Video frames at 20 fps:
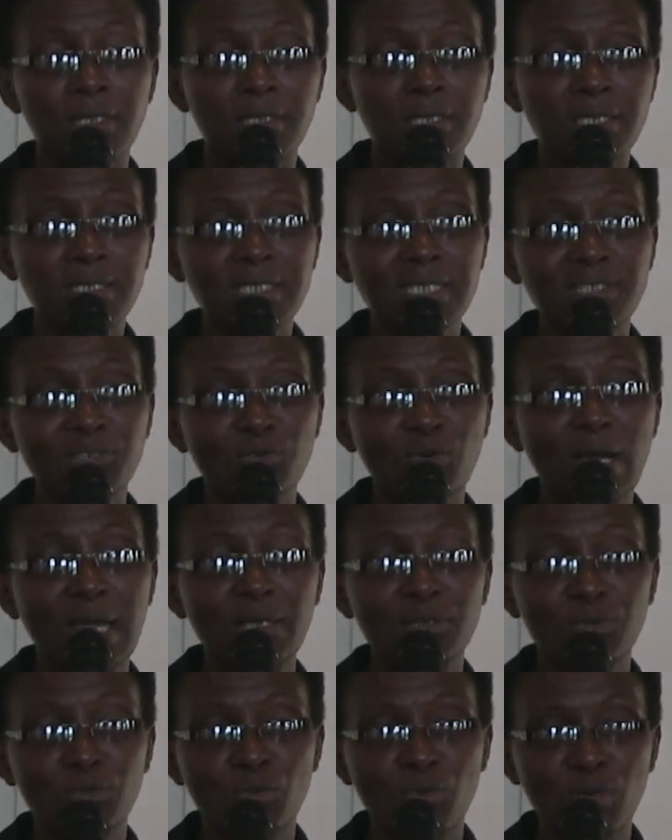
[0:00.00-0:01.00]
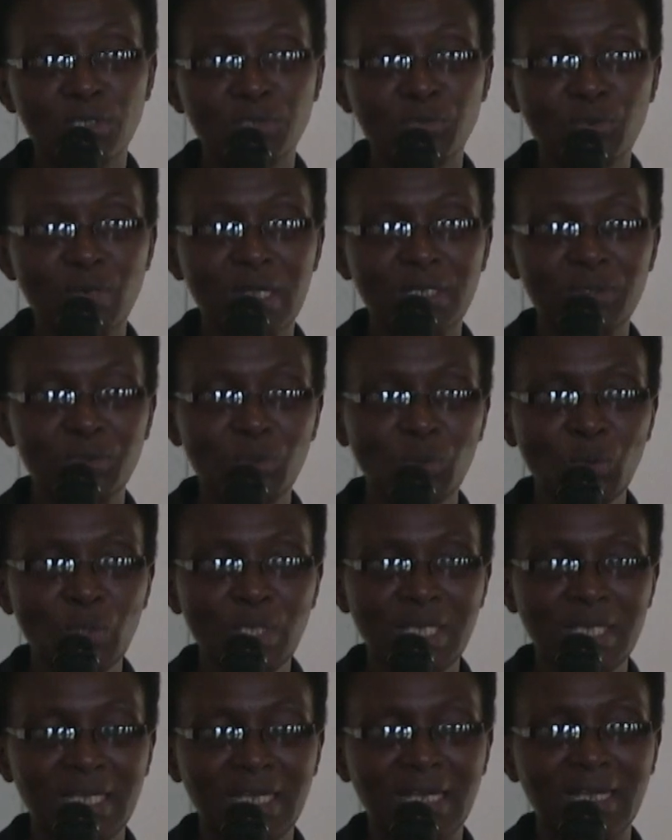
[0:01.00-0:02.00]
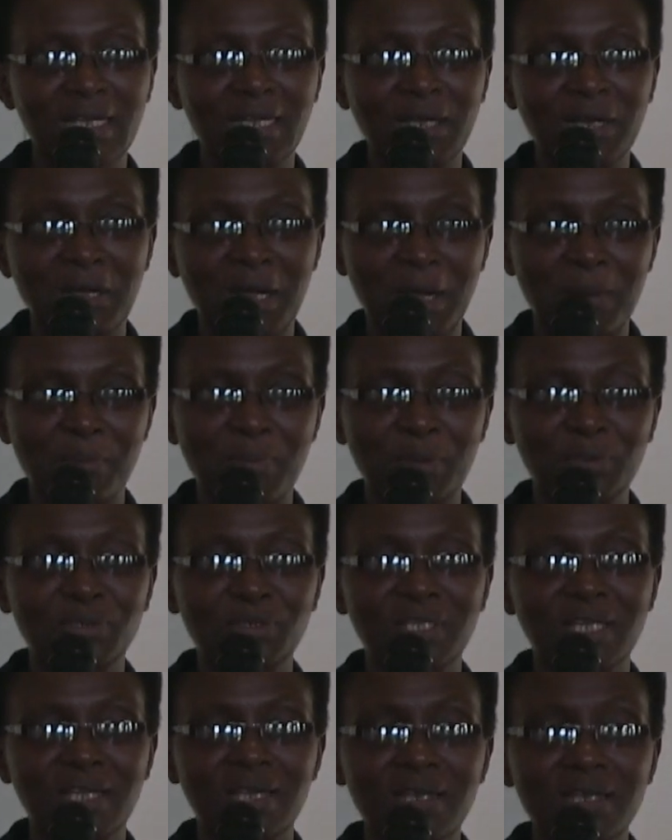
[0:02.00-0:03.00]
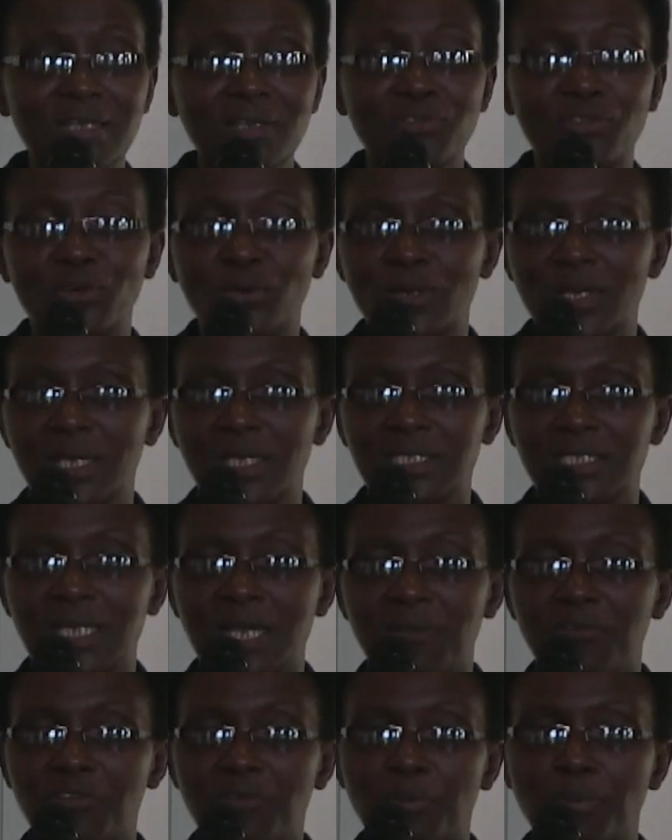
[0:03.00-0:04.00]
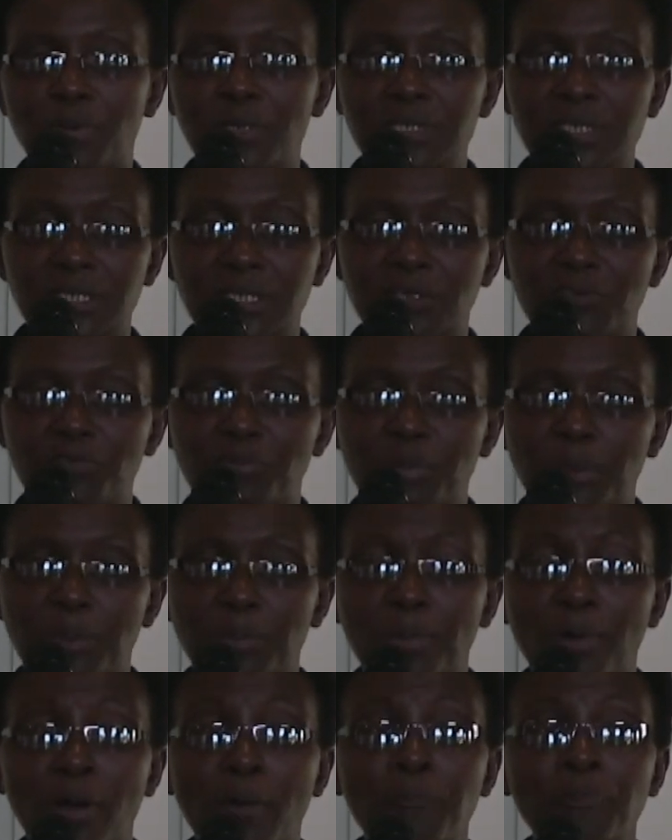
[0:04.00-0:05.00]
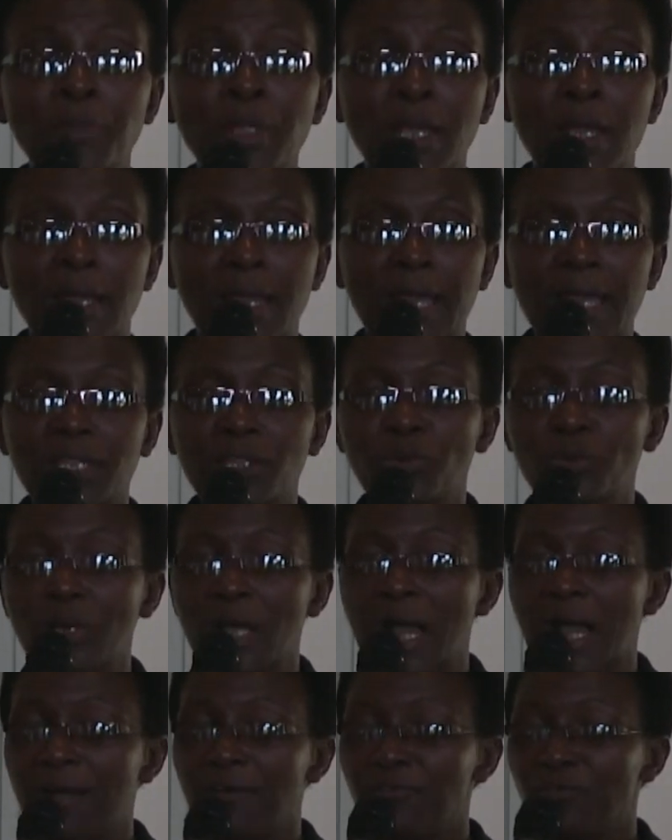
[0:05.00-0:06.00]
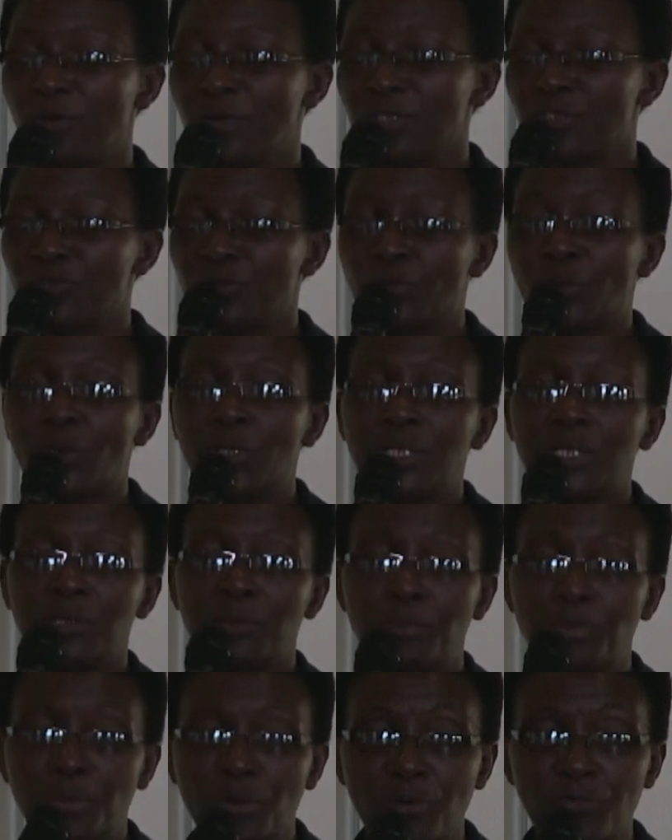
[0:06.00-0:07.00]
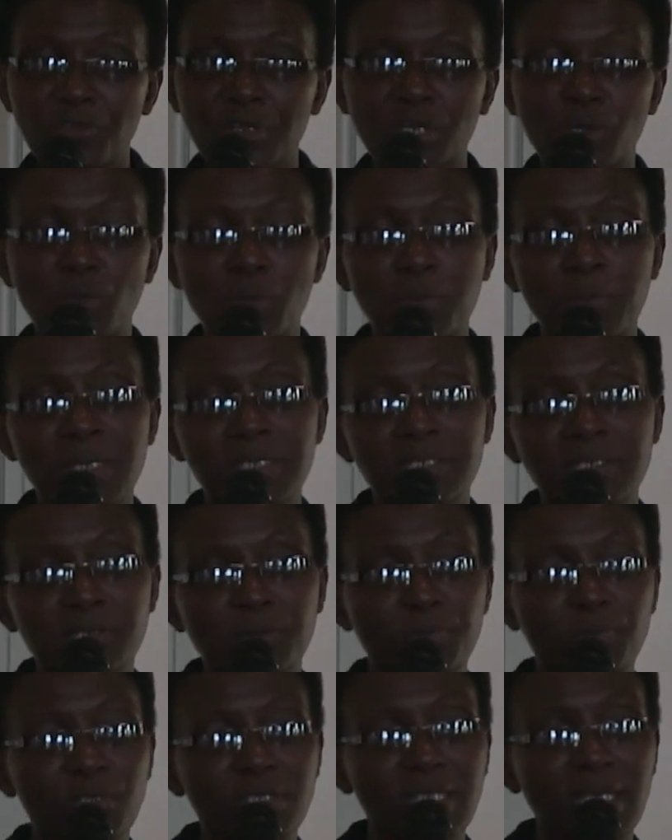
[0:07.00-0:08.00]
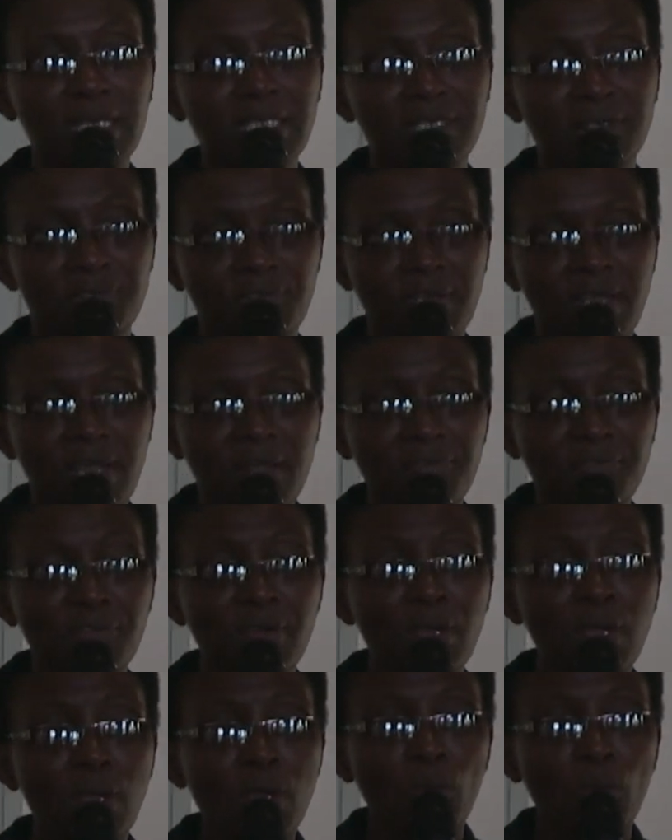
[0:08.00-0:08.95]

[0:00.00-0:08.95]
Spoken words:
This is what we are doing about caring for HIV positive people. And we have what we call Improving Women's Reproductive Health,